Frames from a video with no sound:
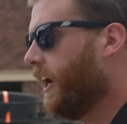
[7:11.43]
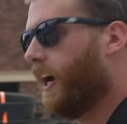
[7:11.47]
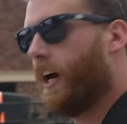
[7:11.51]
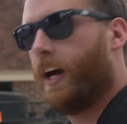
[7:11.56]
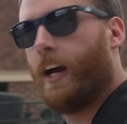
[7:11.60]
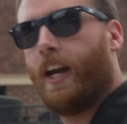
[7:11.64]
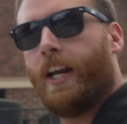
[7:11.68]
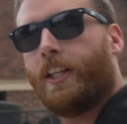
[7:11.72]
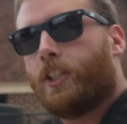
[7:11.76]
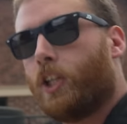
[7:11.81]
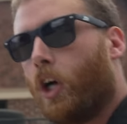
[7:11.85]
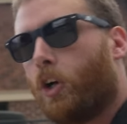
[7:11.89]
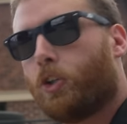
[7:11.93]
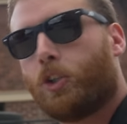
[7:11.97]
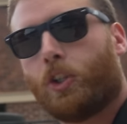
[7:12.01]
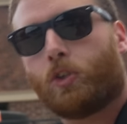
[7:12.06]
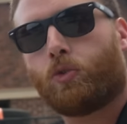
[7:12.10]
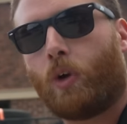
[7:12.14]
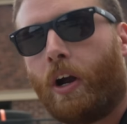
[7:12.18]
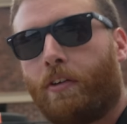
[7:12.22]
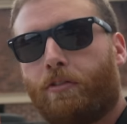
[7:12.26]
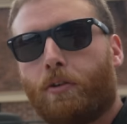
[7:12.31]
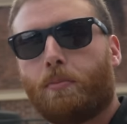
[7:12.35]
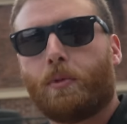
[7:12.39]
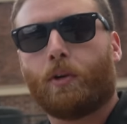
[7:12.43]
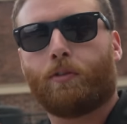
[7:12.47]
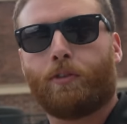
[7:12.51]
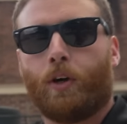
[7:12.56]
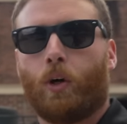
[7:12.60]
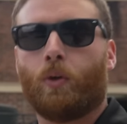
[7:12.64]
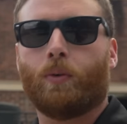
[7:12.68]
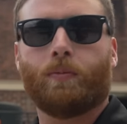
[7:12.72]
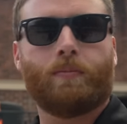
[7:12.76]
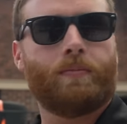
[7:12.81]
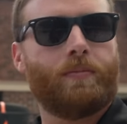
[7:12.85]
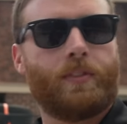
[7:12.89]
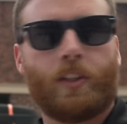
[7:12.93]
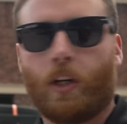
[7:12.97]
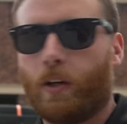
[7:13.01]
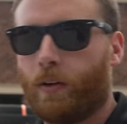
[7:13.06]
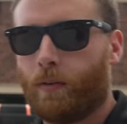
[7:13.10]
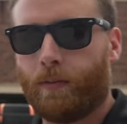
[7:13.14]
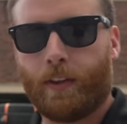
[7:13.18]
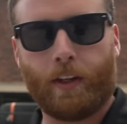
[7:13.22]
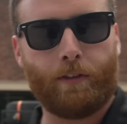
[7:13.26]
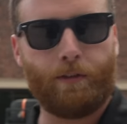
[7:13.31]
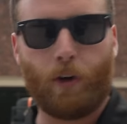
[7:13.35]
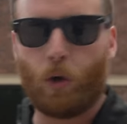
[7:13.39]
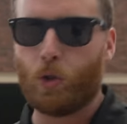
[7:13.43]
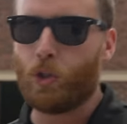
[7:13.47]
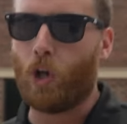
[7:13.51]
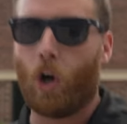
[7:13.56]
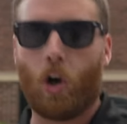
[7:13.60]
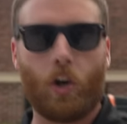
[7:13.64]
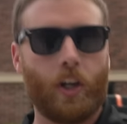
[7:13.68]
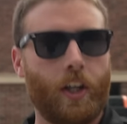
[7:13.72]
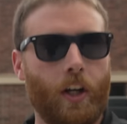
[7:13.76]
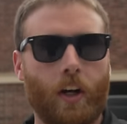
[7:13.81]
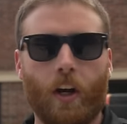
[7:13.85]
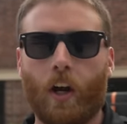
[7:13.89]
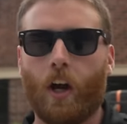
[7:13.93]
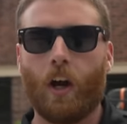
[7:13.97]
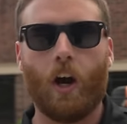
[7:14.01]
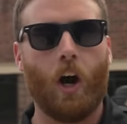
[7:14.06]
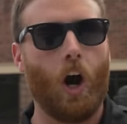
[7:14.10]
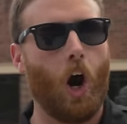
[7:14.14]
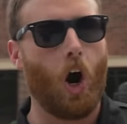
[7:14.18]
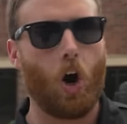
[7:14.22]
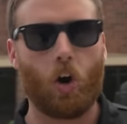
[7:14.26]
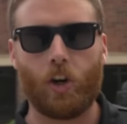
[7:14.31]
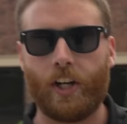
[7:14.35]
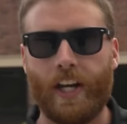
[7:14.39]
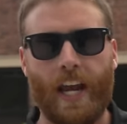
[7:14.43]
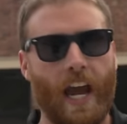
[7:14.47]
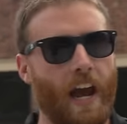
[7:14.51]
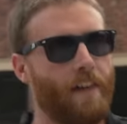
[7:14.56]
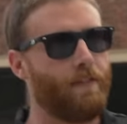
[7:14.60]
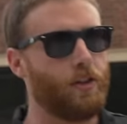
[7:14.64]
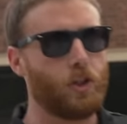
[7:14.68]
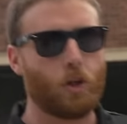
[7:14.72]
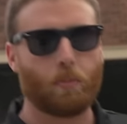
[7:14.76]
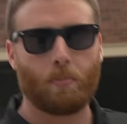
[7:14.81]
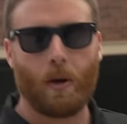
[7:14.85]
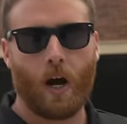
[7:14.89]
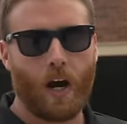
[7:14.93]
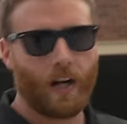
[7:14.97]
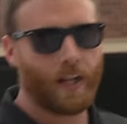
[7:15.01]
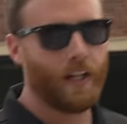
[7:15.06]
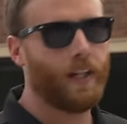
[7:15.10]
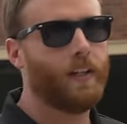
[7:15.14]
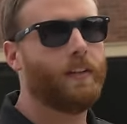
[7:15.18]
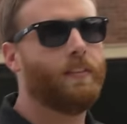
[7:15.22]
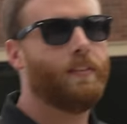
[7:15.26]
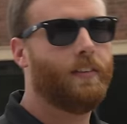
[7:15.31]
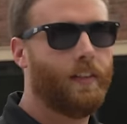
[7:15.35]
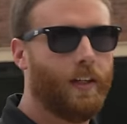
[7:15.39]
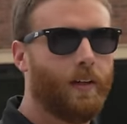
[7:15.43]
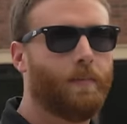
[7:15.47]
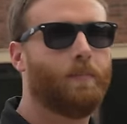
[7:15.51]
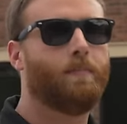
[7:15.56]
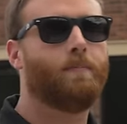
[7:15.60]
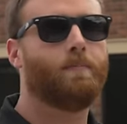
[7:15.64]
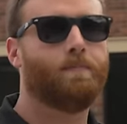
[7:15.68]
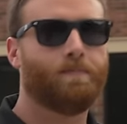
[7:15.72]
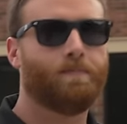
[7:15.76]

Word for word: Uh, it's all just right from your phone. Gotcha. So no extra key fobs, already nothing. have in your pocket. Right. Yep.